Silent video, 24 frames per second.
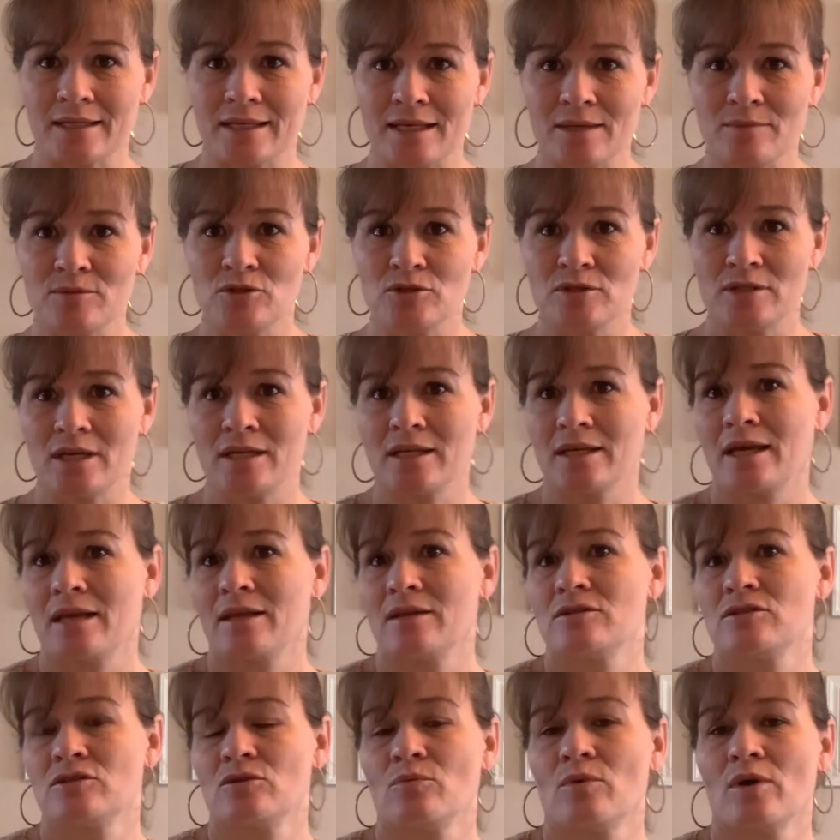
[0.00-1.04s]
keeps you
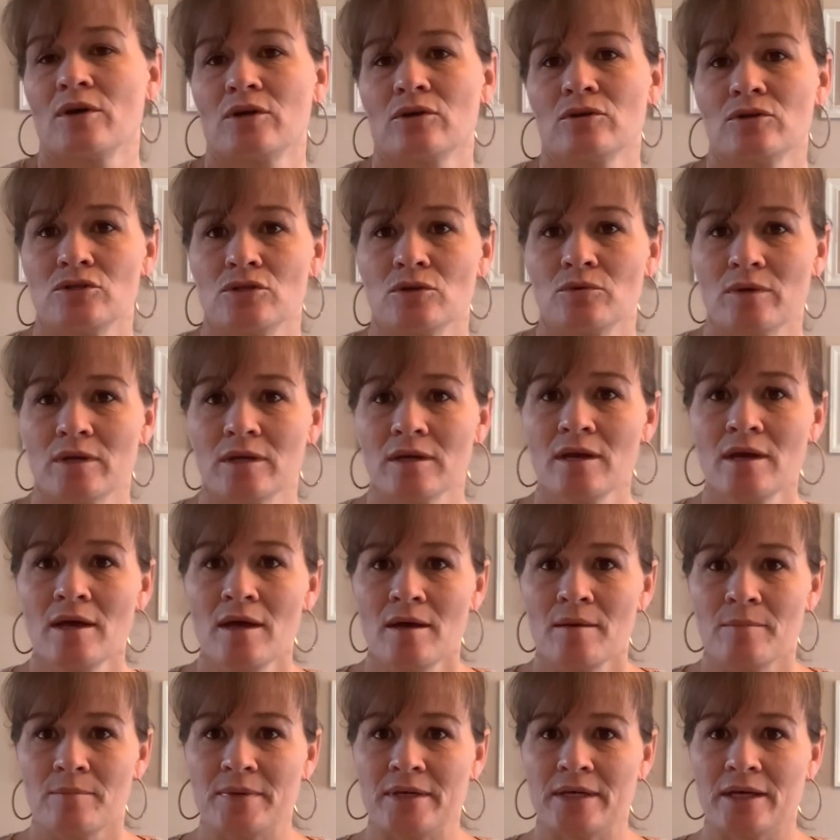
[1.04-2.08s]
dedicated to what you're doing
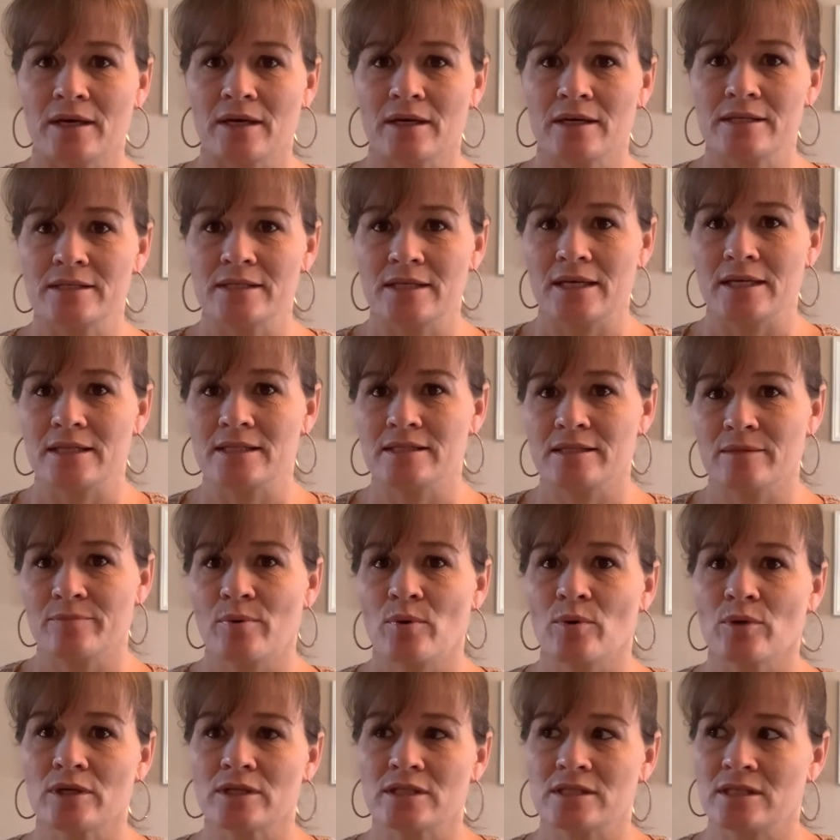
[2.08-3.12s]
because it
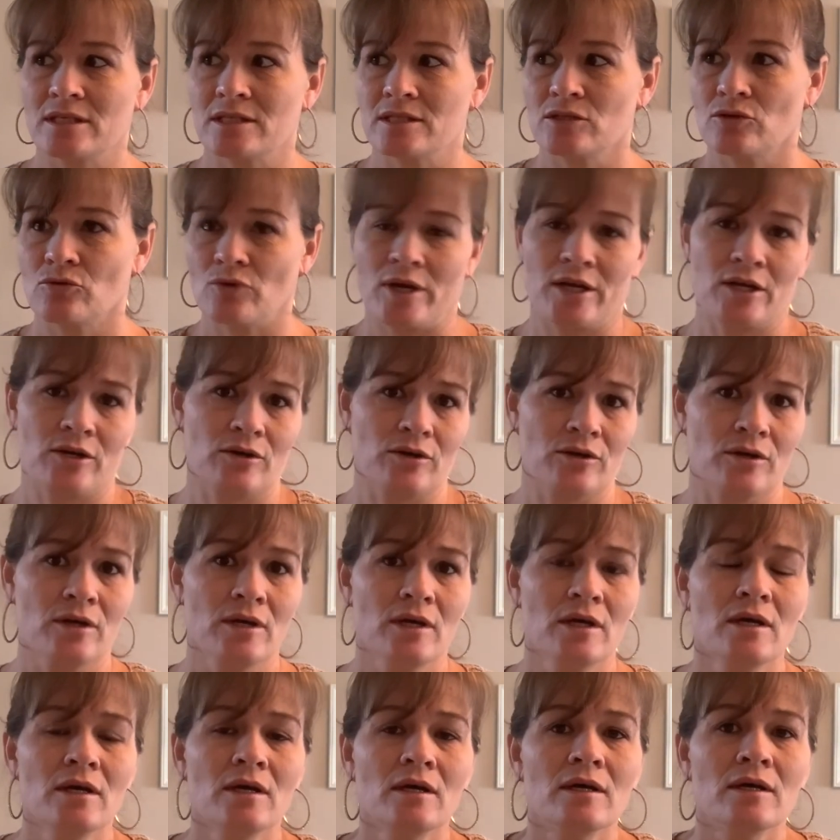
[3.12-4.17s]
supports this greater,
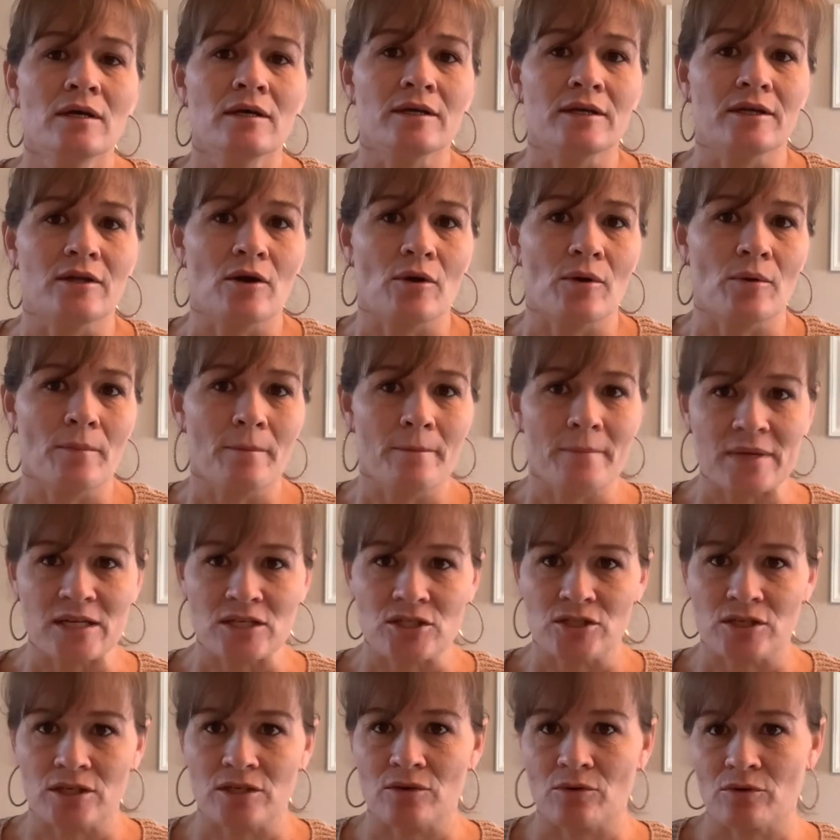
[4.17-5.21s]

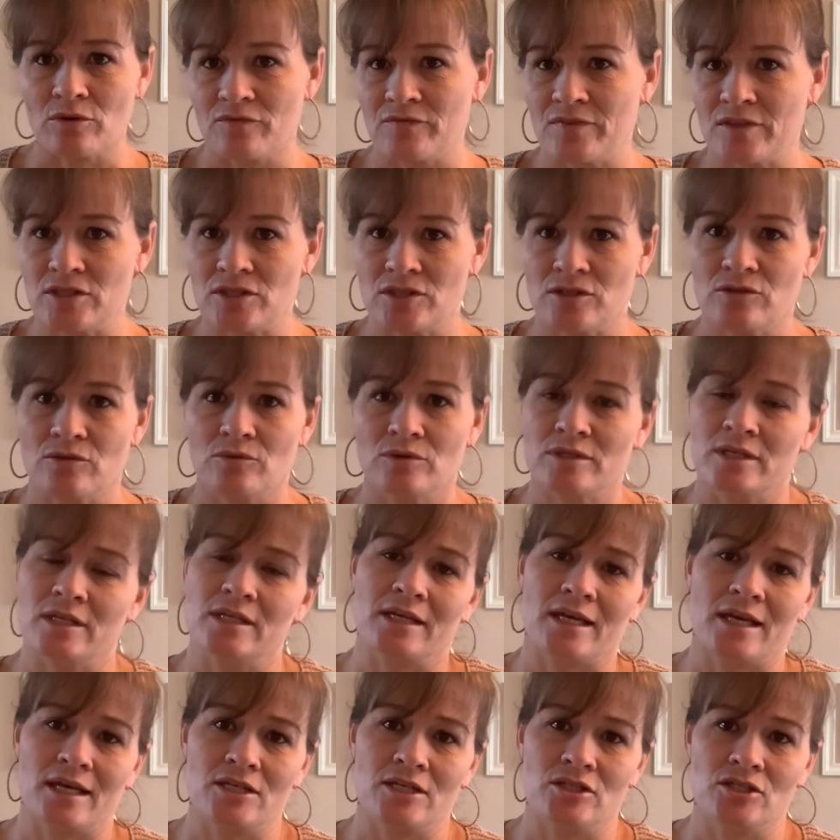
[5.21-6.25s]
mission or vision or
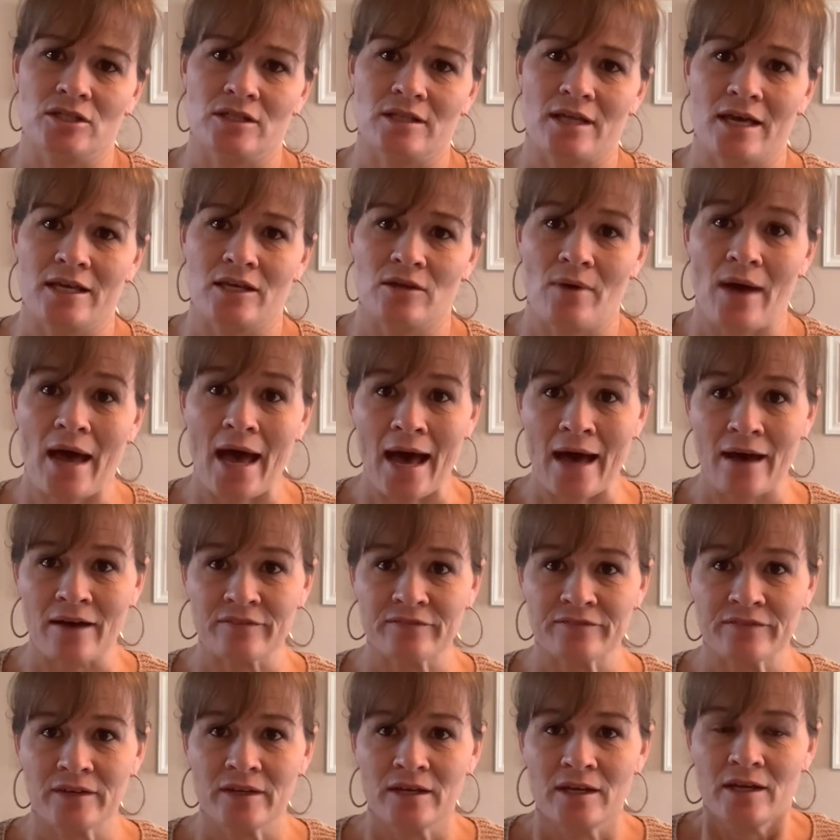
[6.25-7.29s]
dedication that you have?